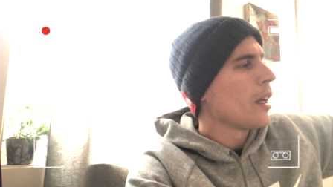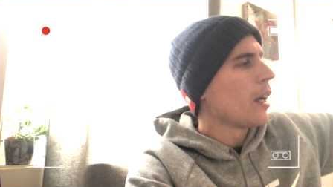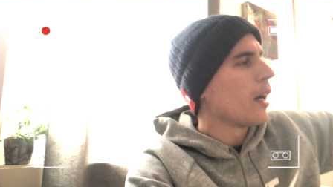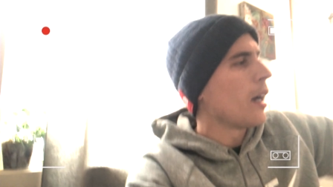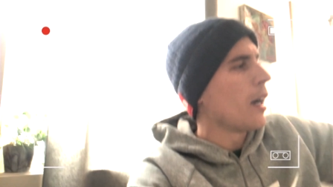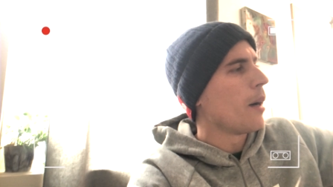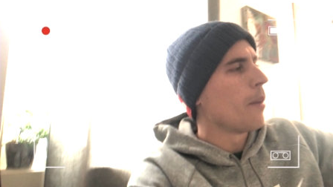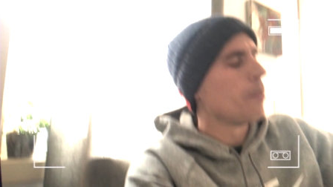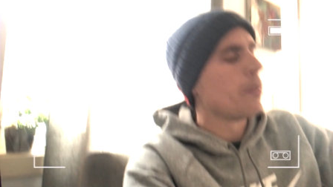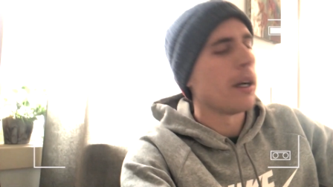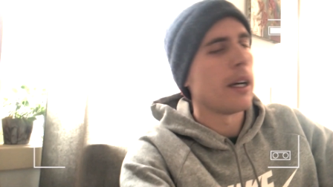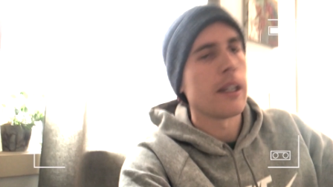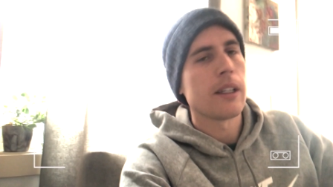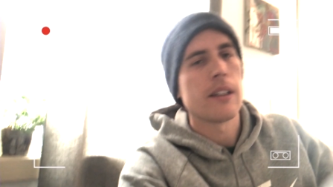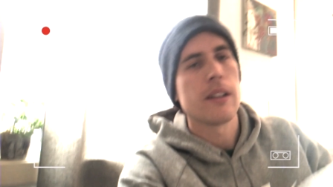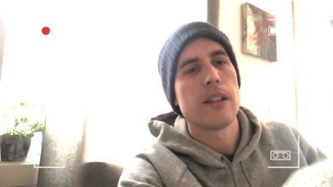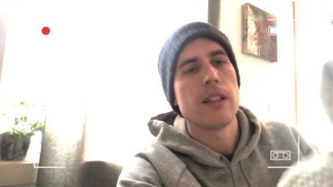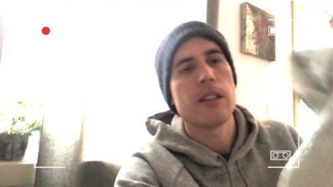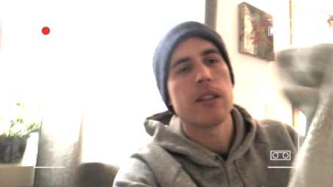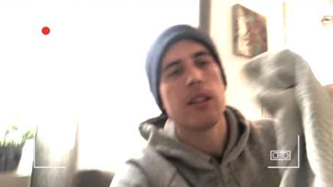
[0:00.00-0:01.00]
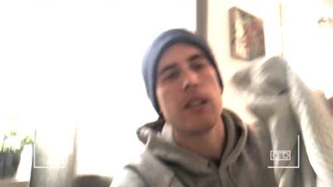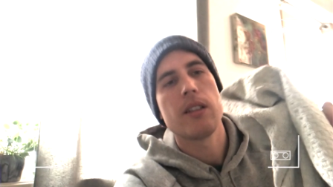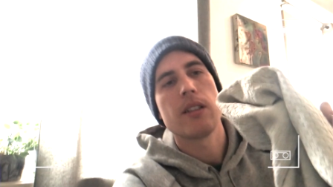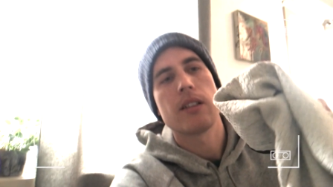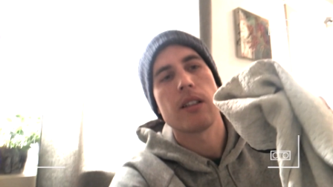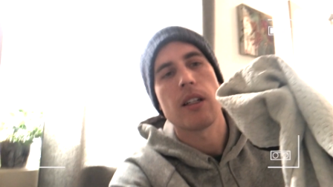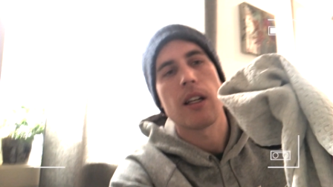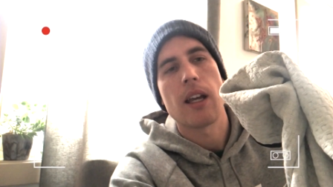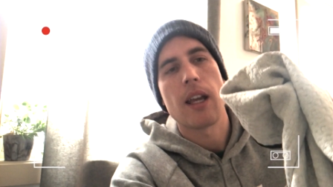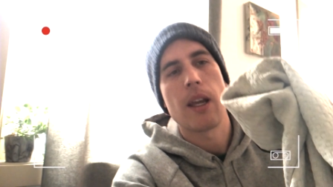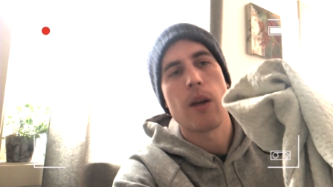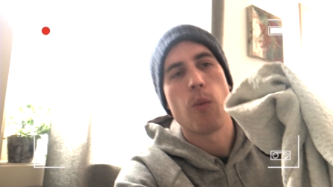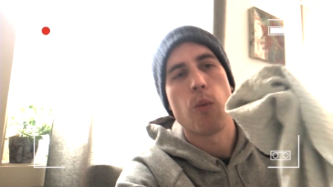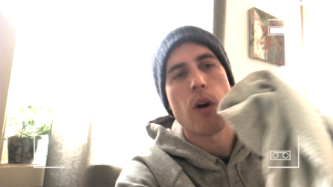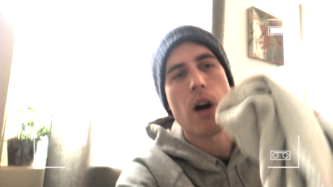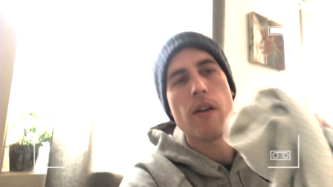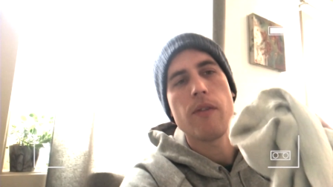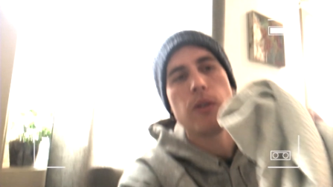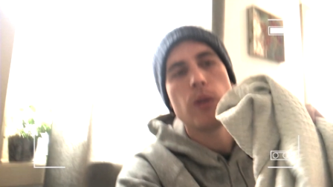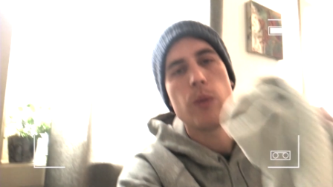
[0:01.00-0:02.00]
But this is a
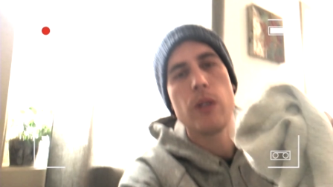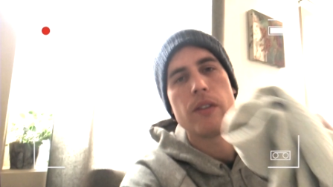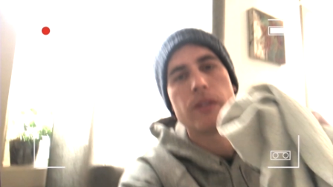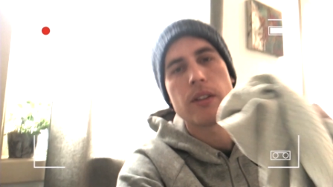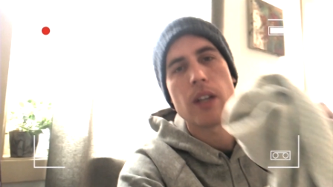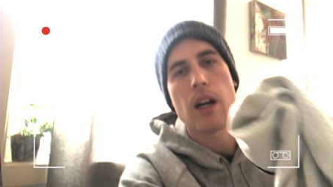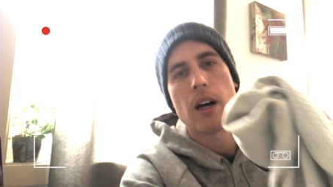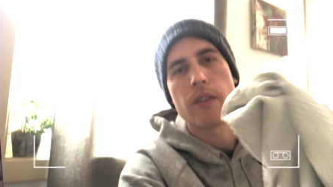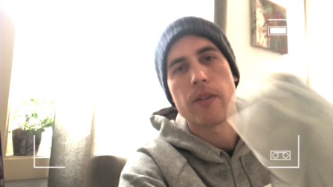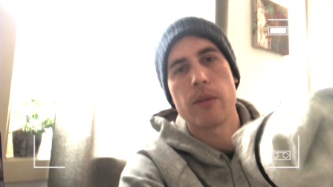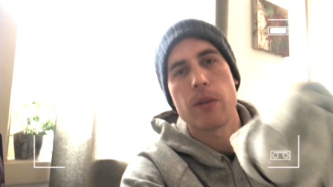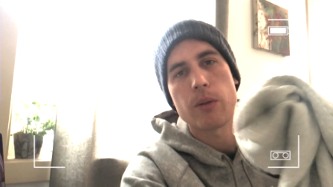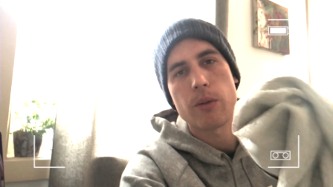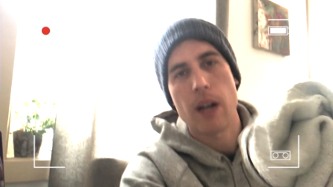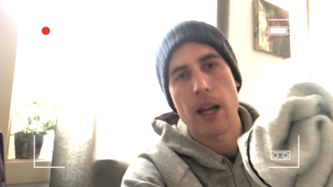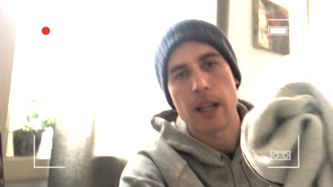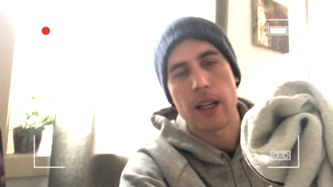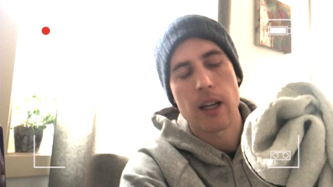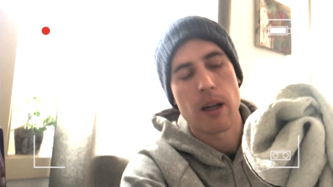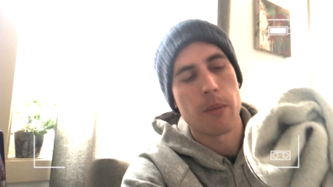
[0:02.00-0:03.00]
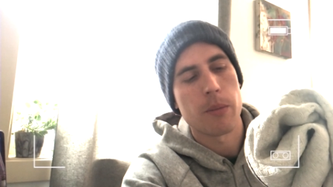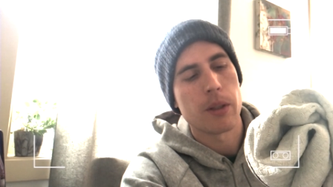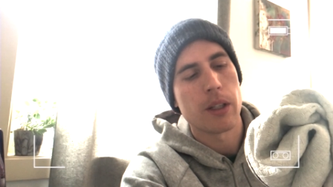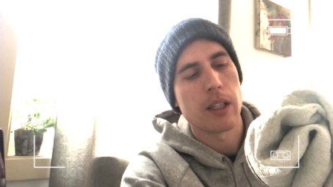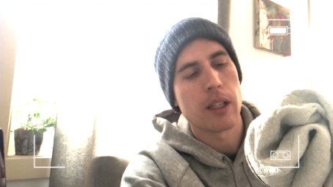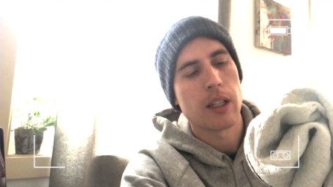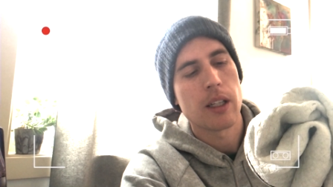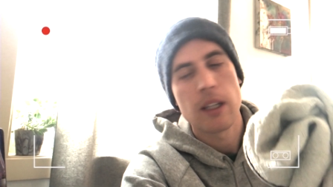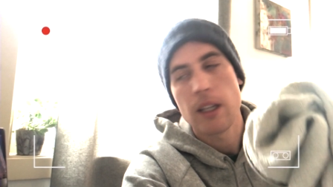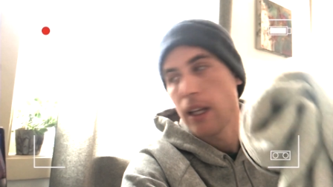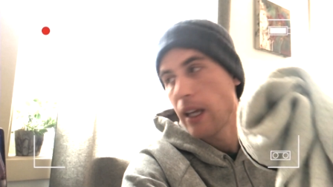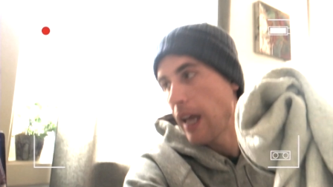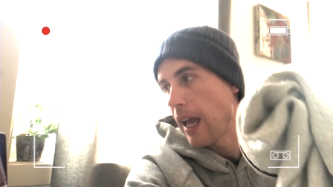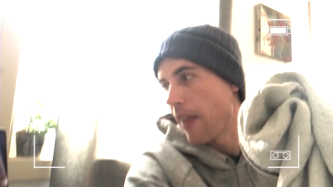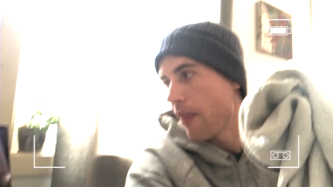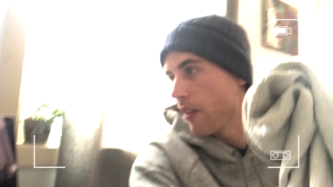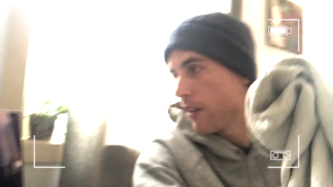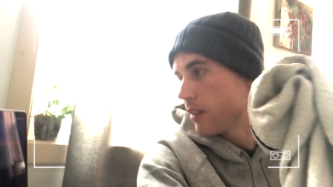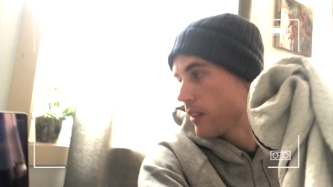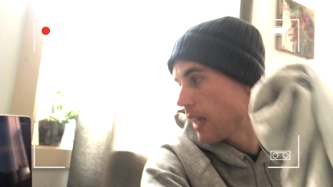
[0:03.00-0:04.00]
waffle weave towel from the Rag Company,
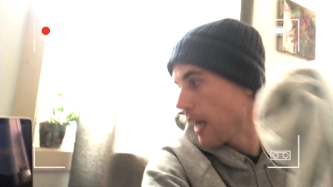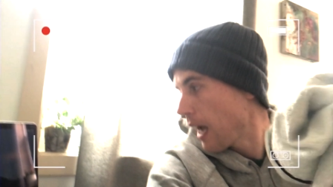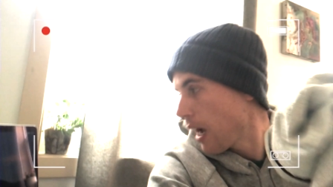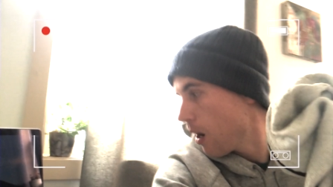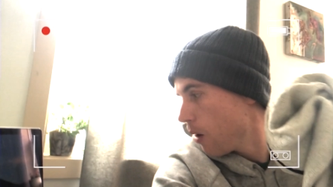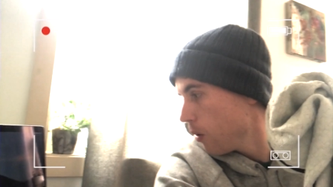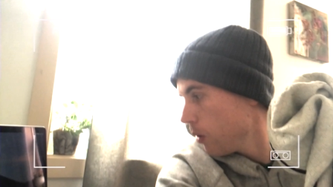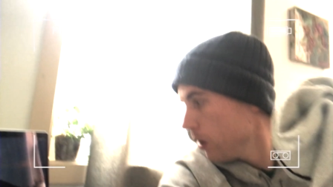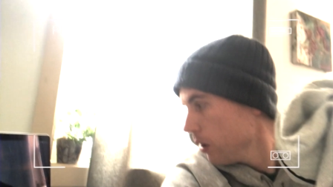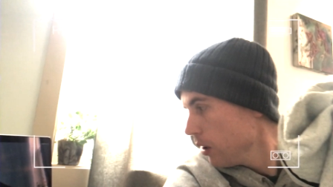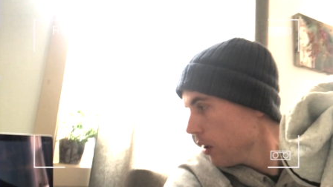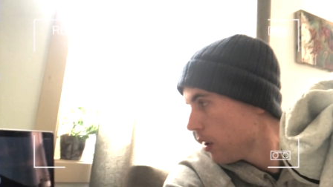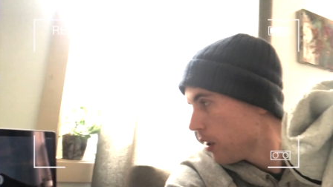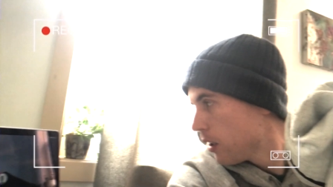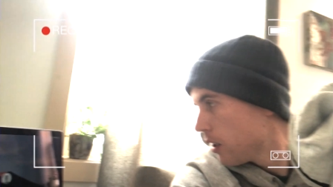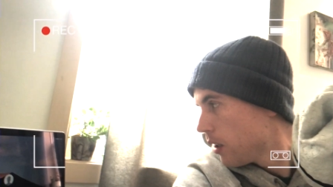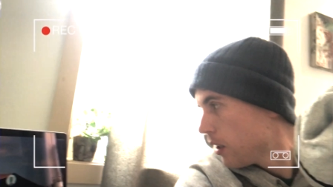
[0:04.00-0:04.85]
and the towel,